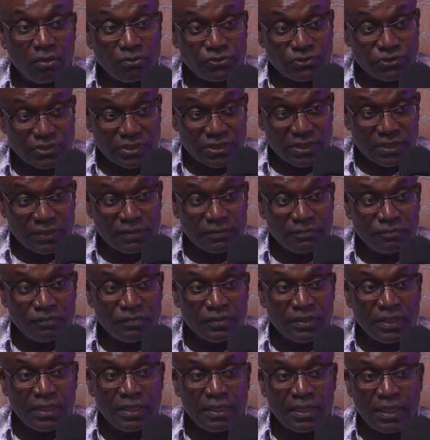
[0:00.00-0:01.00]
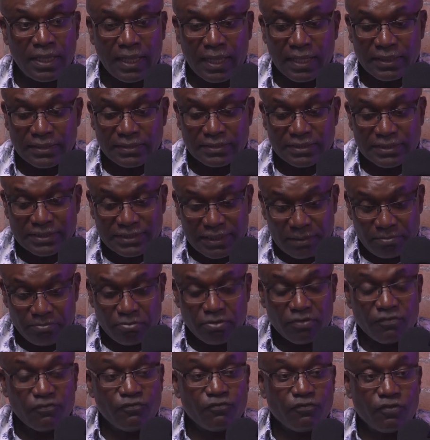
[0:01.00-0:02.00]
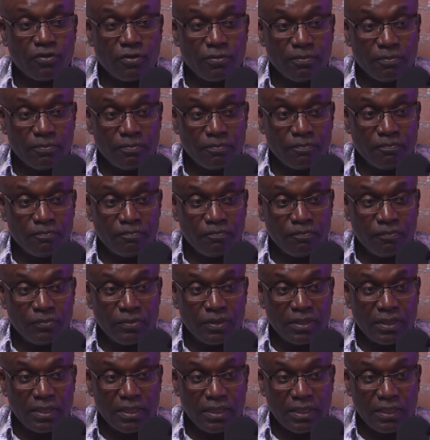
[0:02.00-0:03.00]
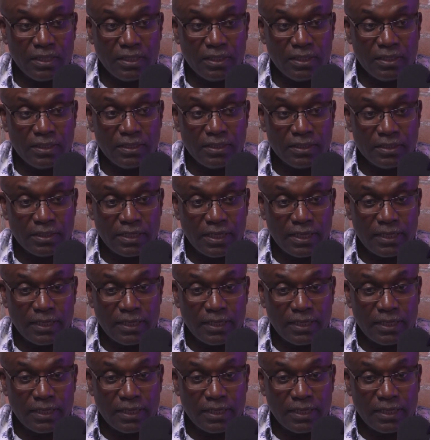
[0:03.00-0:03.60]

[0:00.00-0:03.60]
Ulster, and separate from the